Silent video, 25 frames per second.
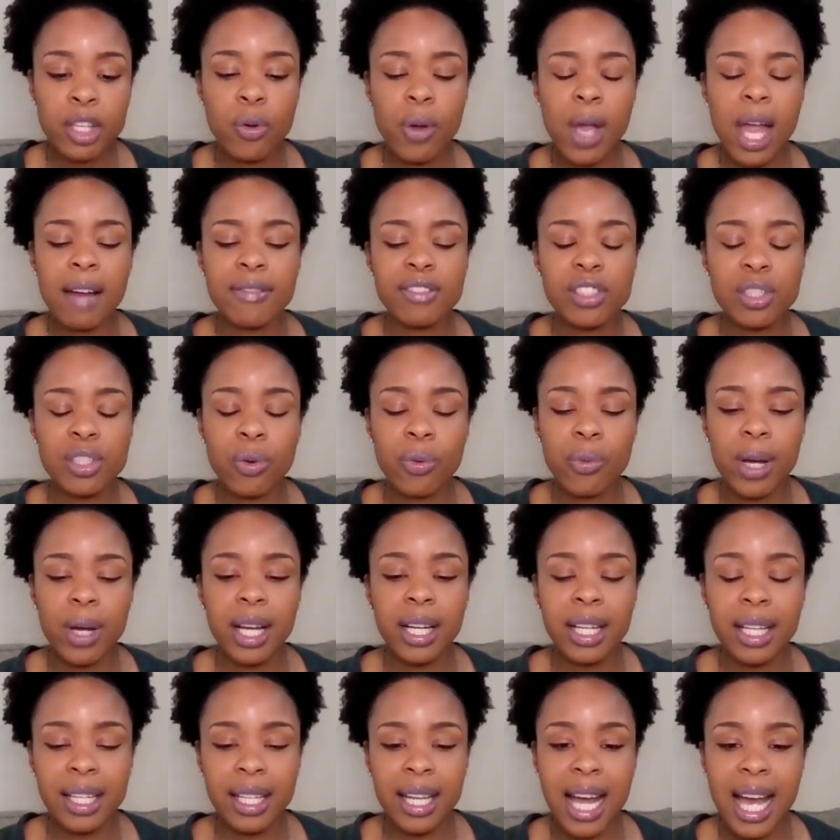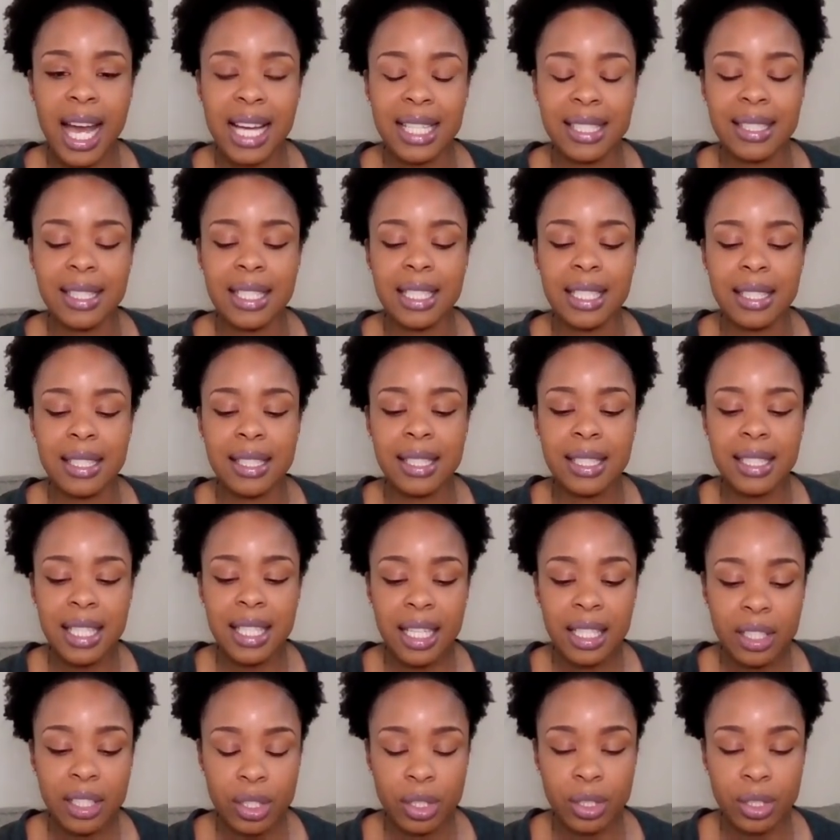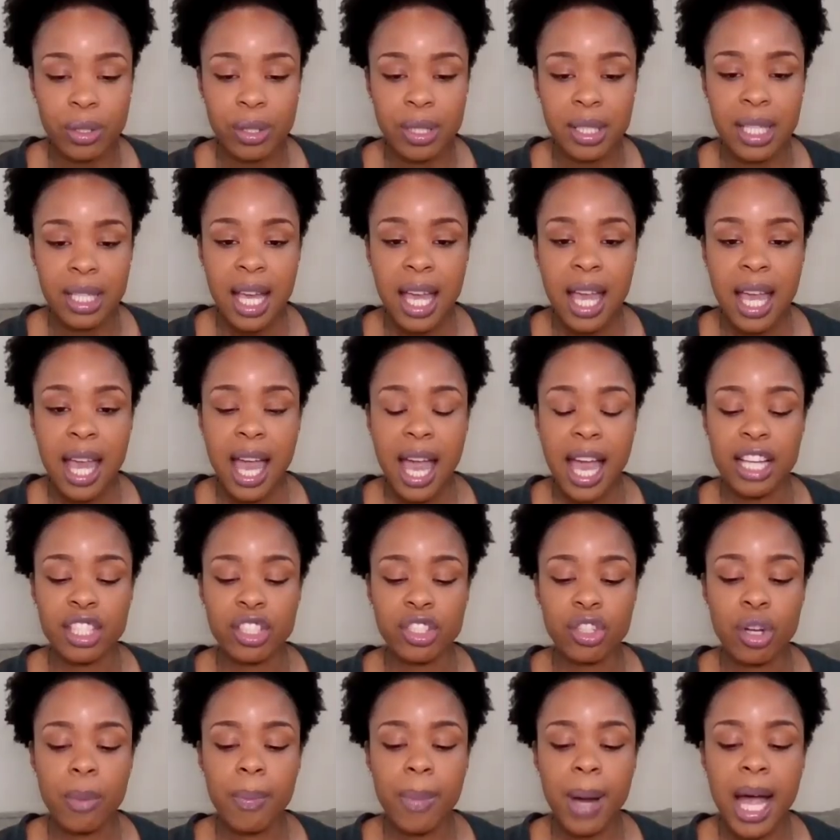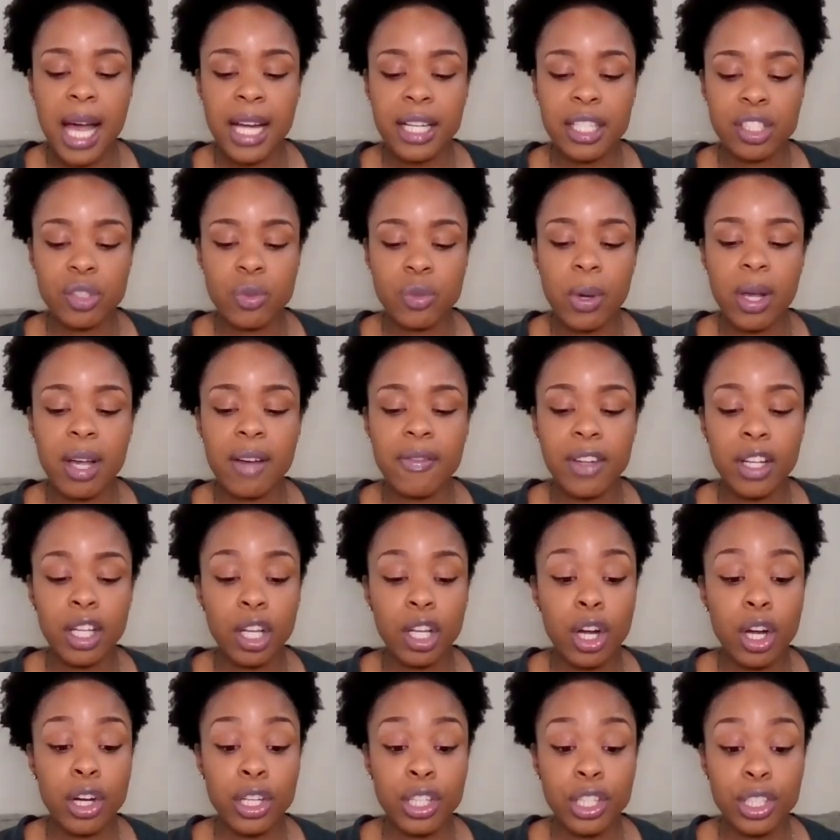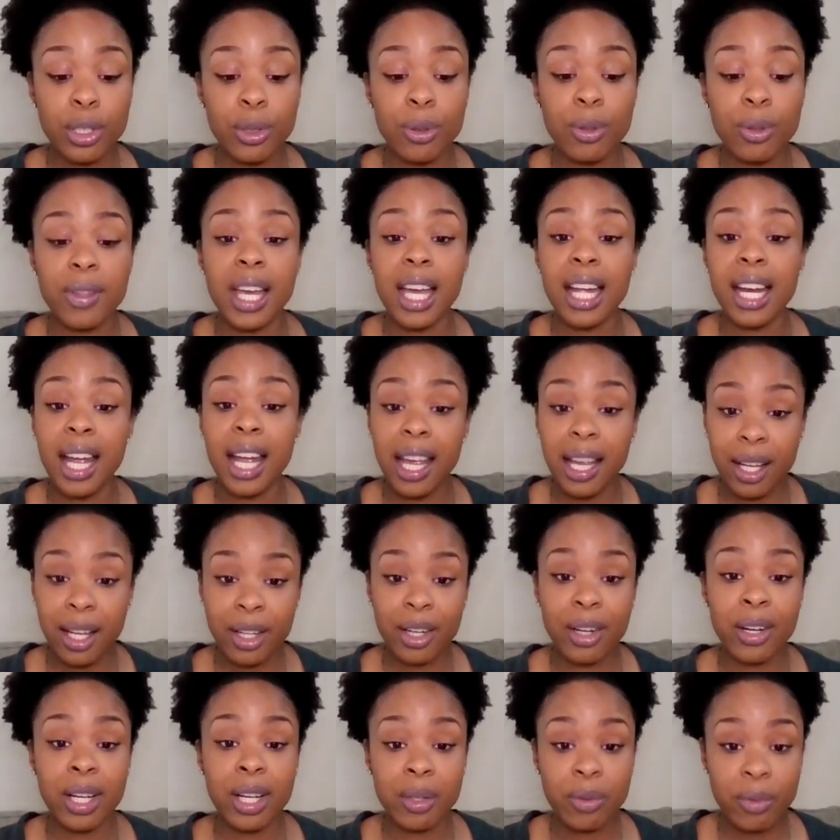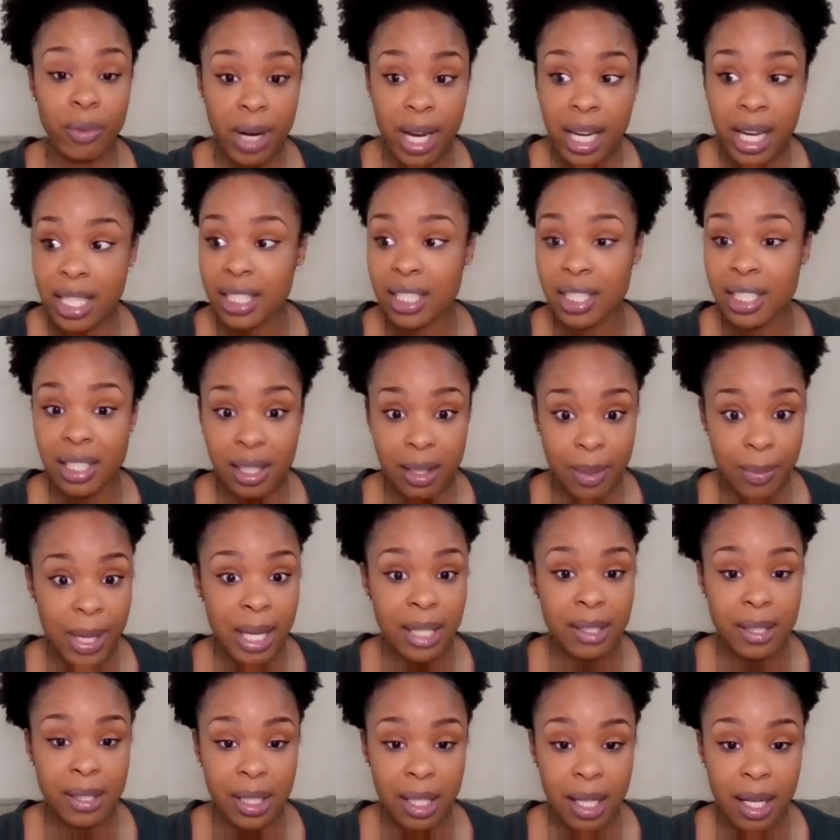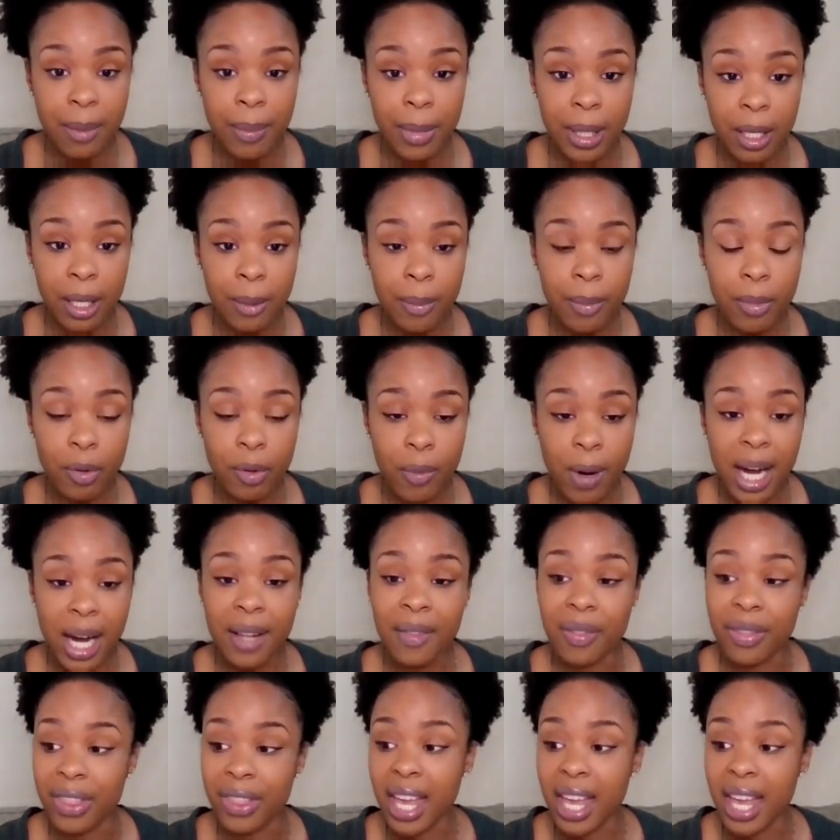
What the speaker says: You have to recognize these signals as your body's way of alerting you that anger and rage is about to come up, right?